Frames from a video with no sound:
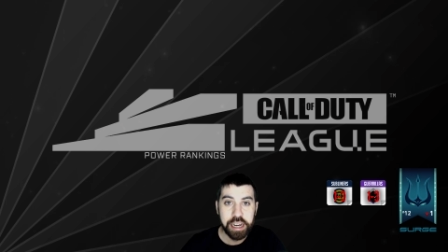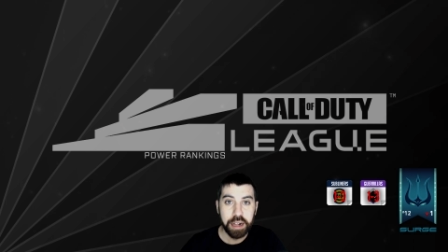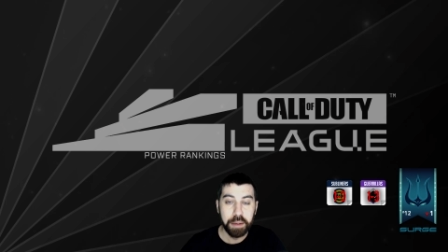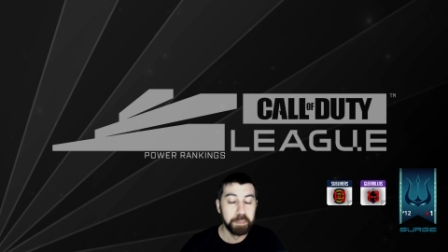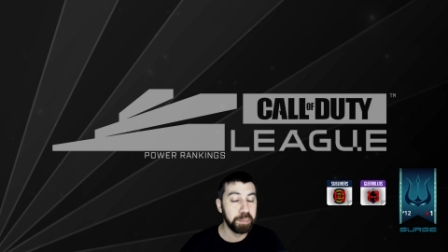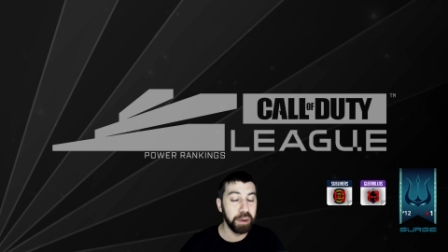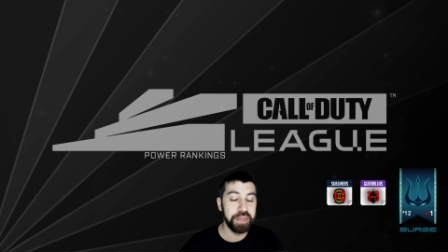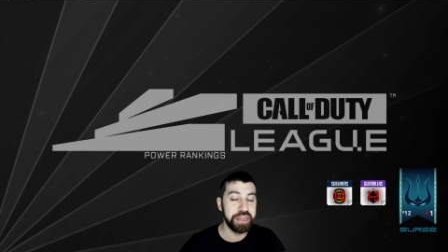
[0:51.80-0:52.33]

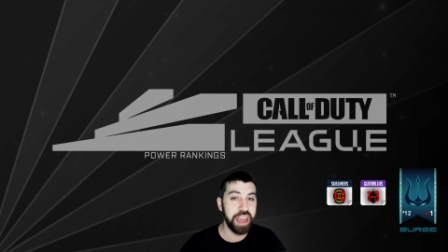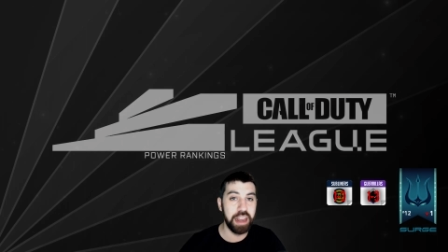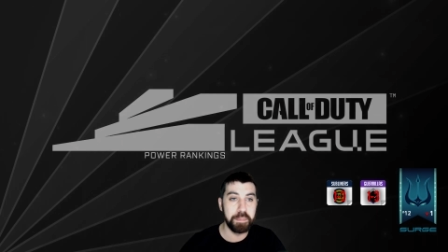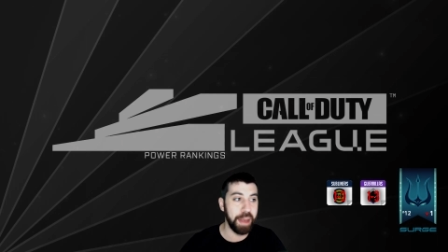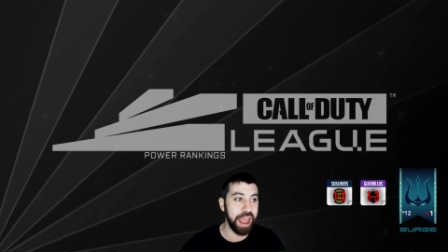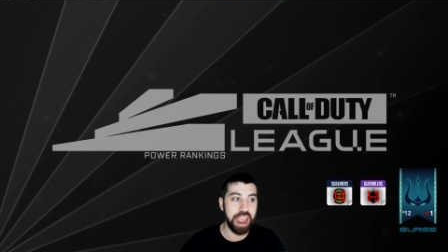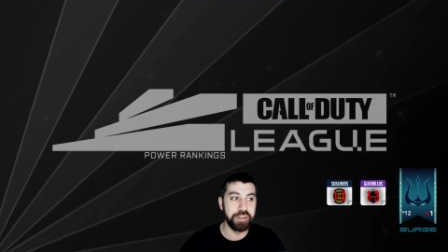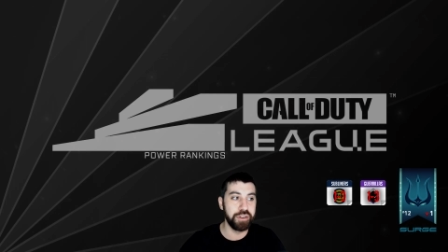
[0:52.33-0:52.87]
but then
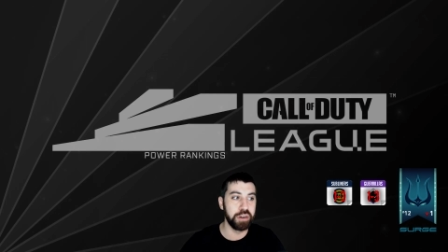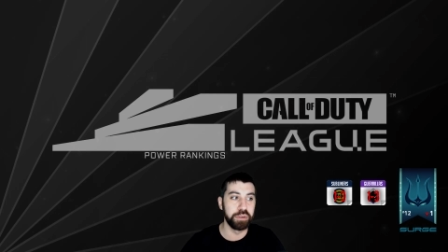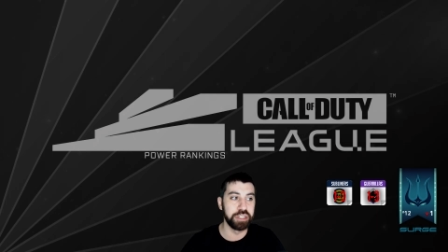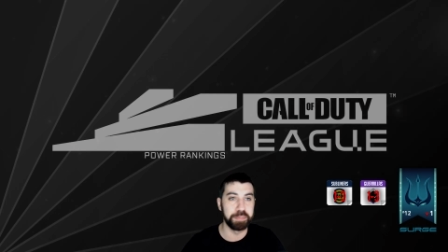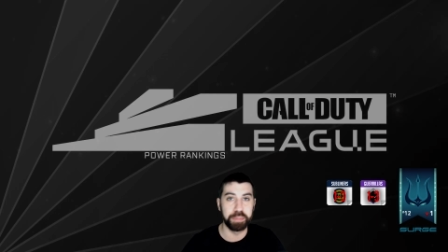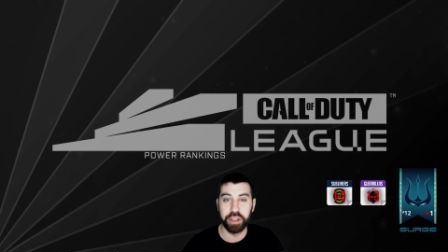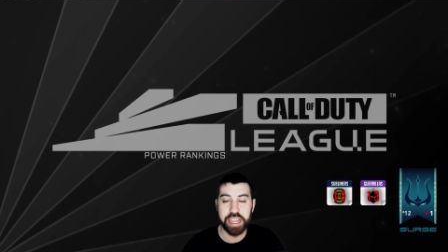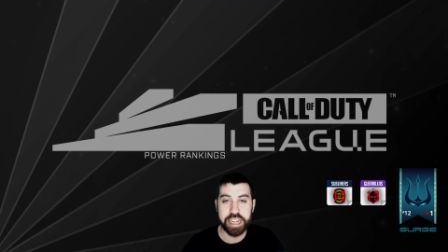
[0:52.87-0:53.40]
Pander was
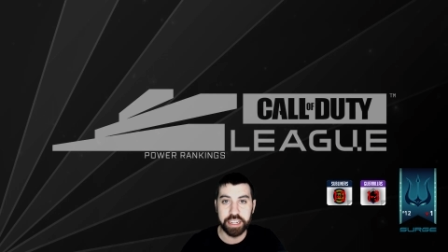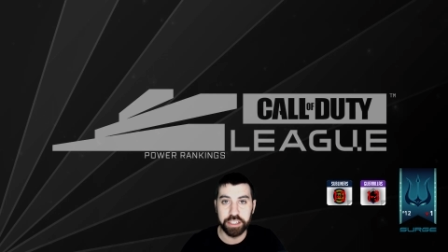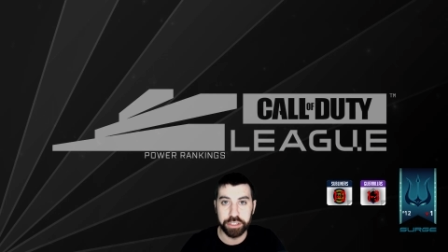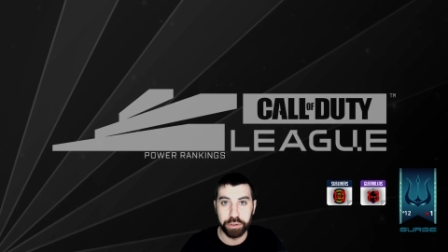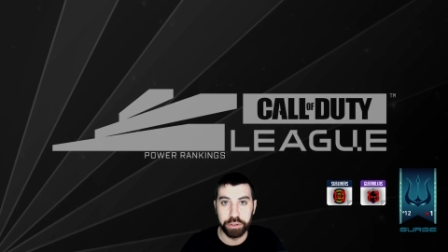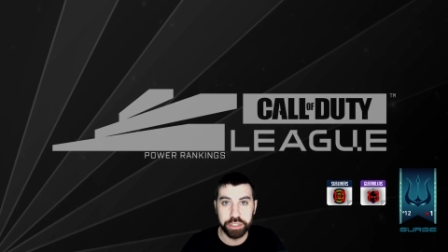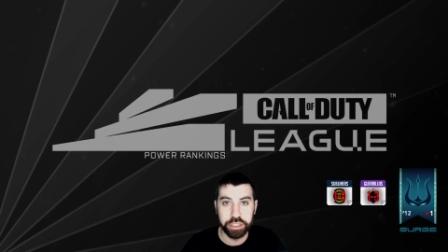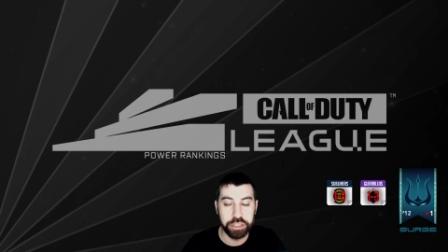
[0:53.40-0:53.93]
playing in
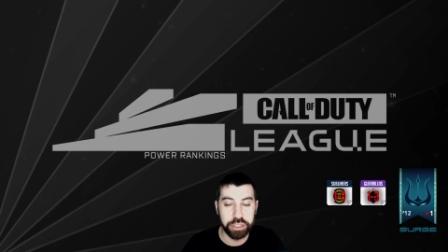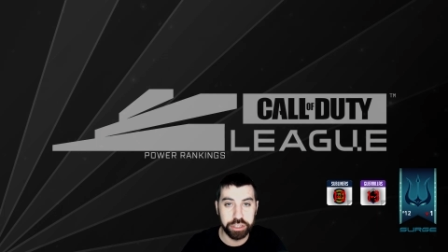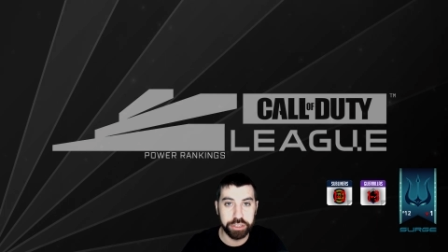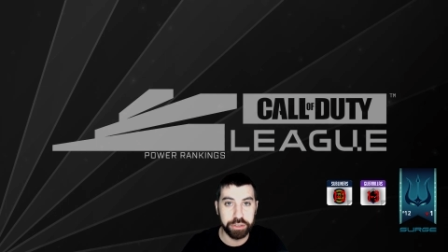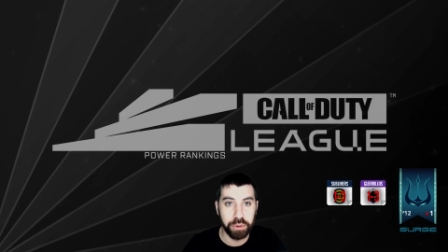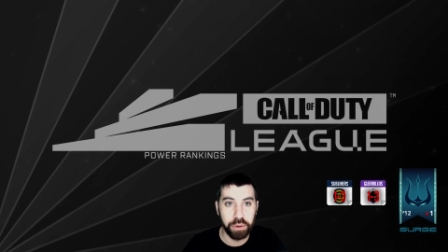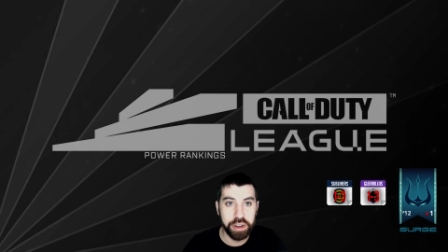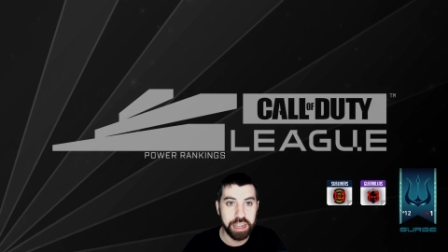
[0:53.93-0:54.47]
Search and Destroy,